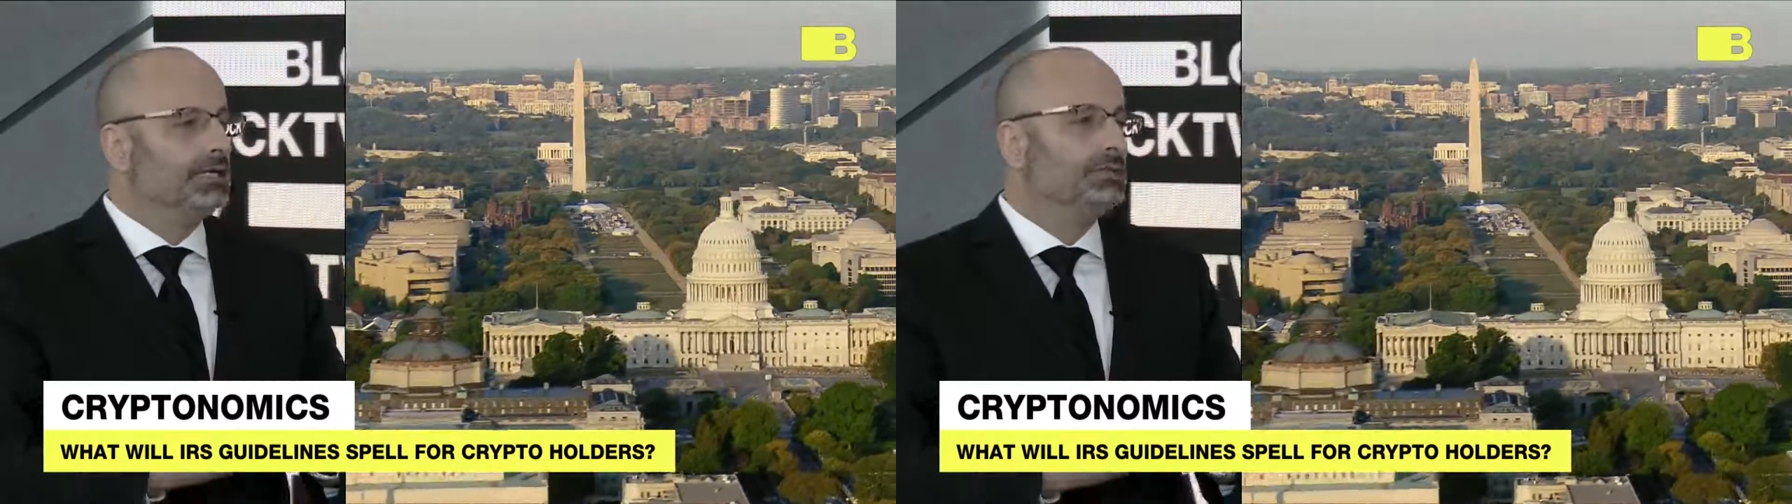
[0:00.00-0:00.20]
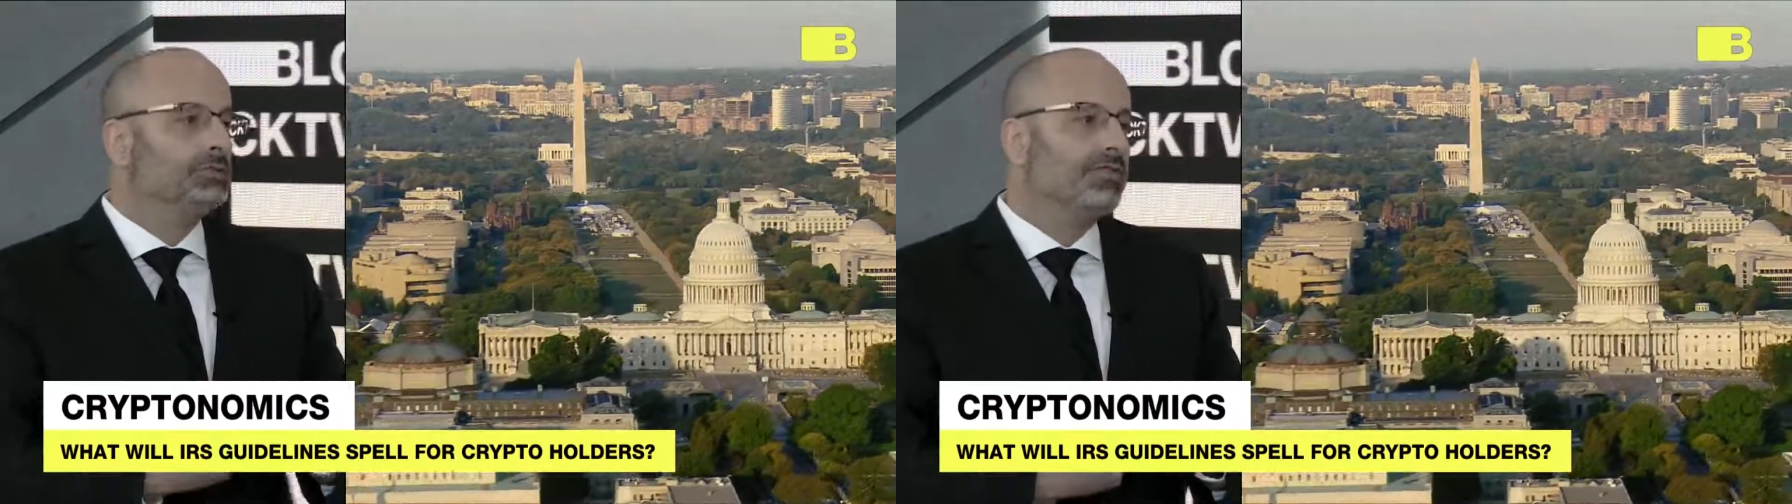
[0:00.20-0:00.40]

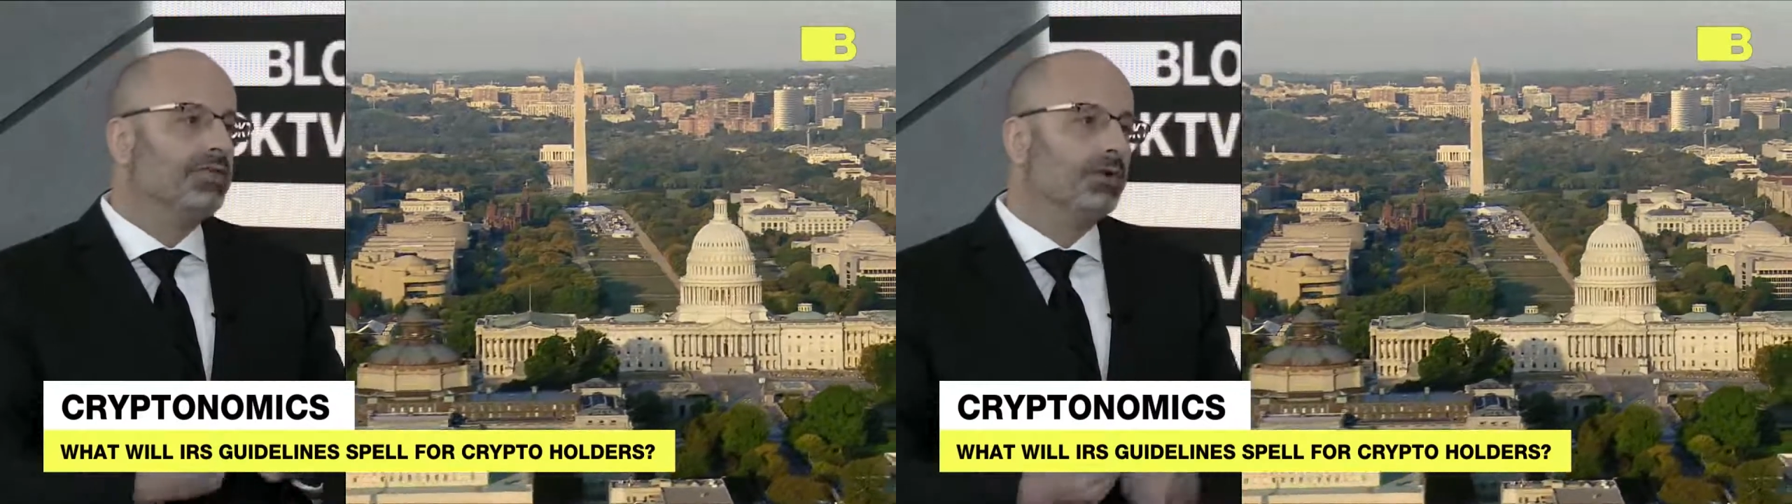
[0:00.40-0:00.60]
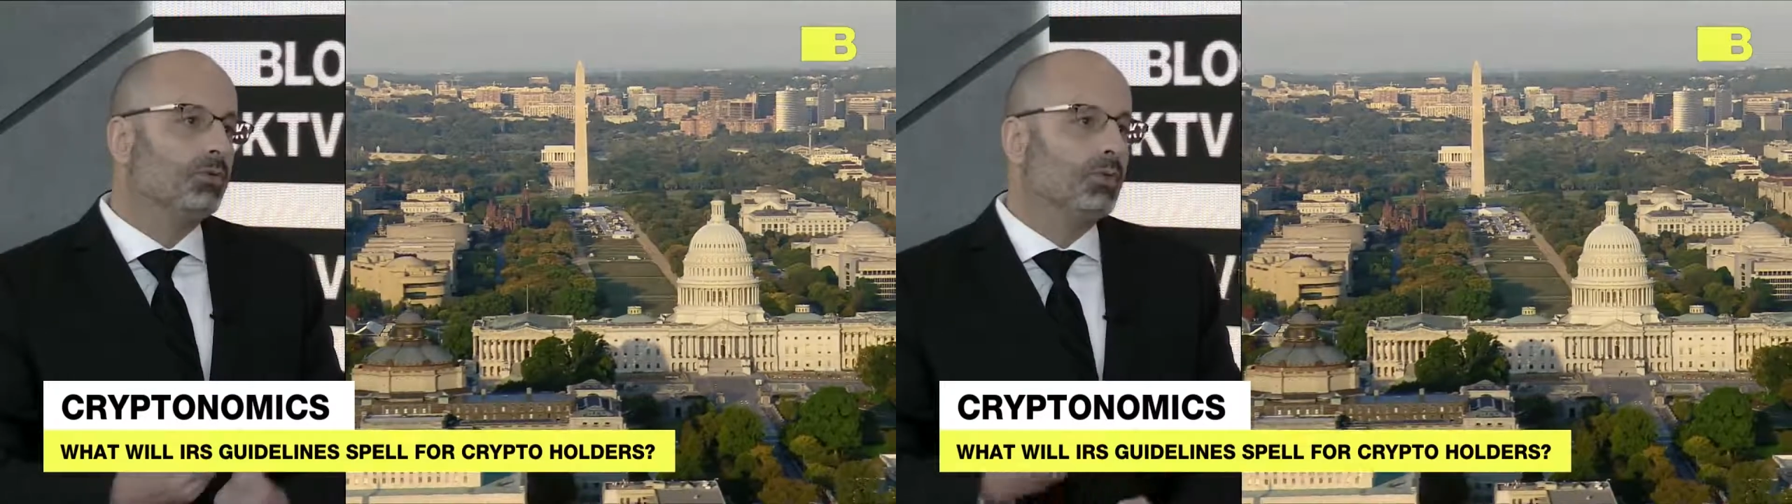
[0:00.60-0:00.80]
So I
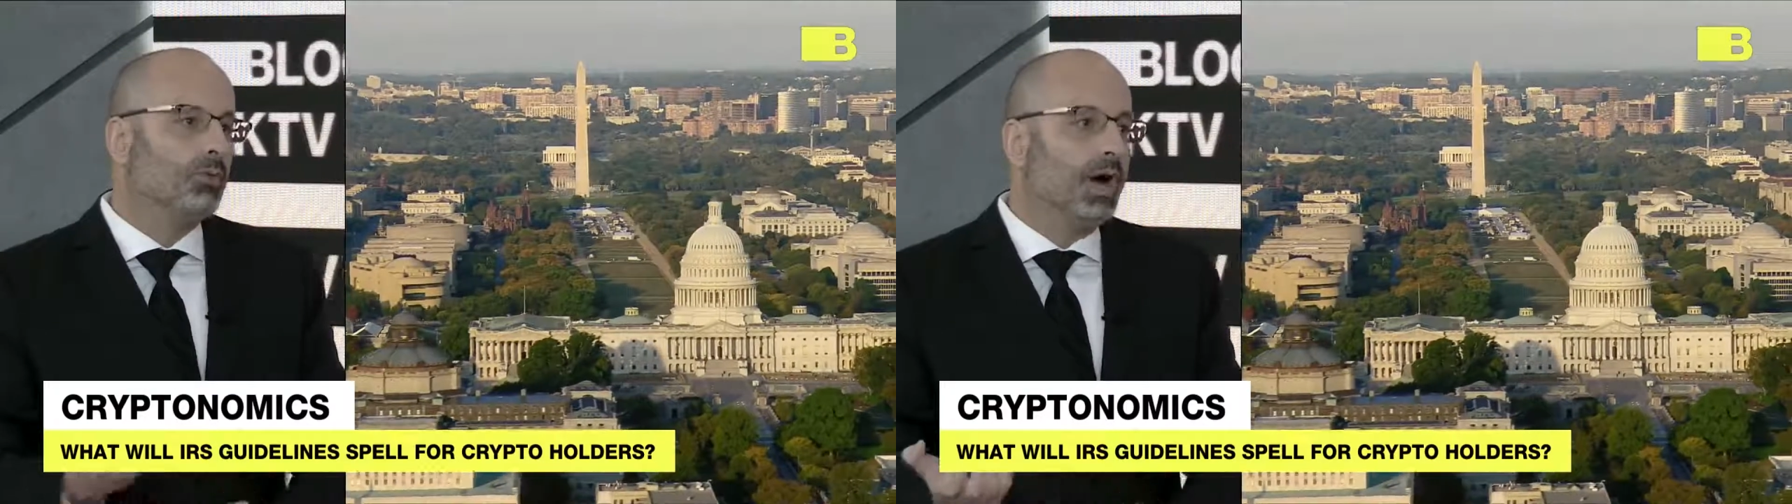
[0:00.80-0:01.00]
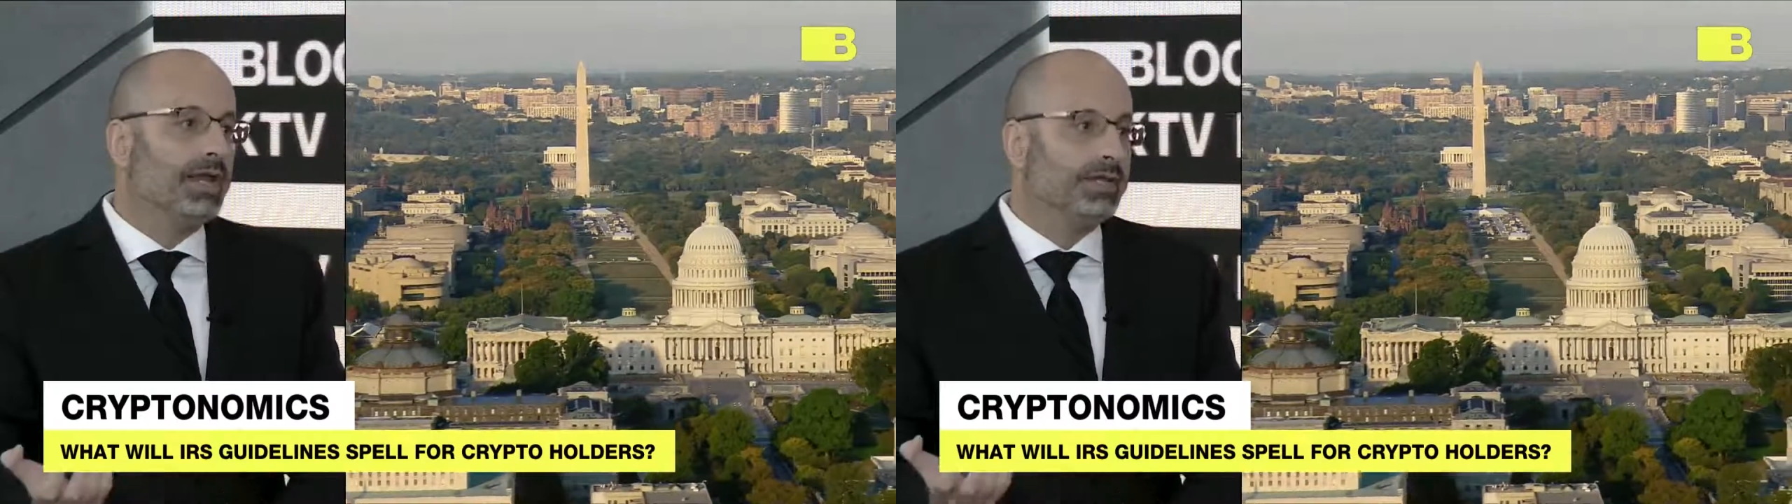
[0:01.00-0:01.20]
think on the
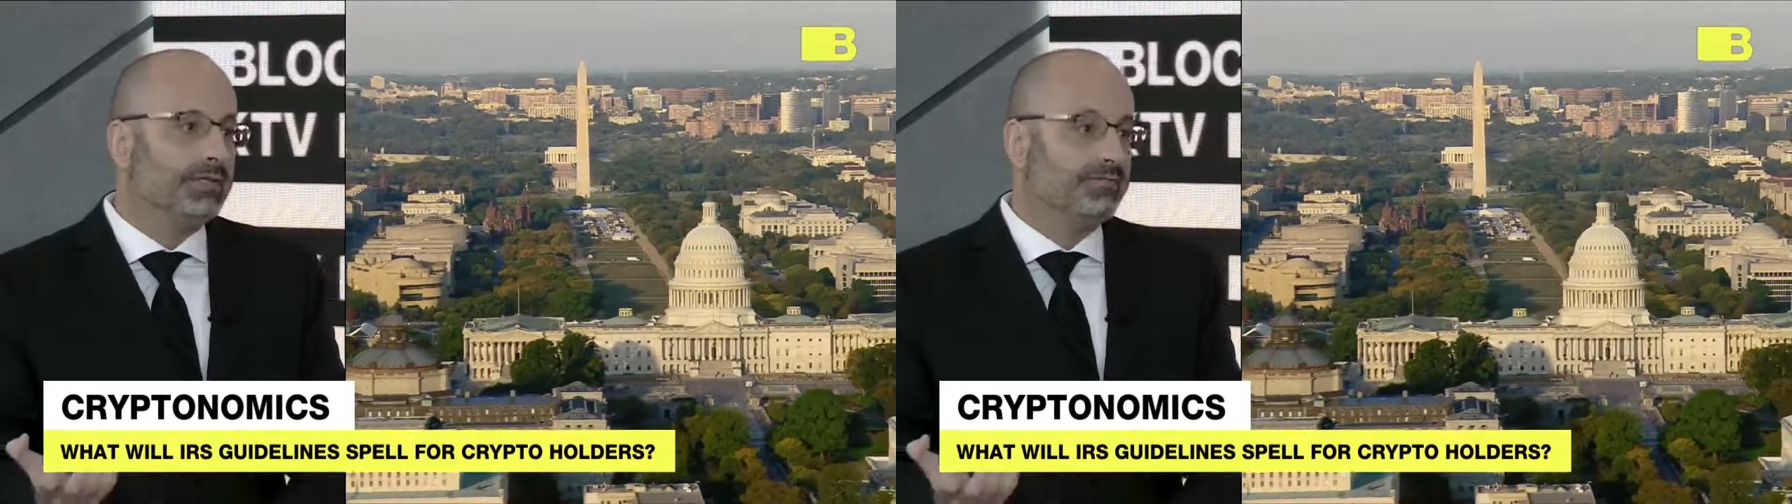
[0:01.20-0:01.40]
one hand,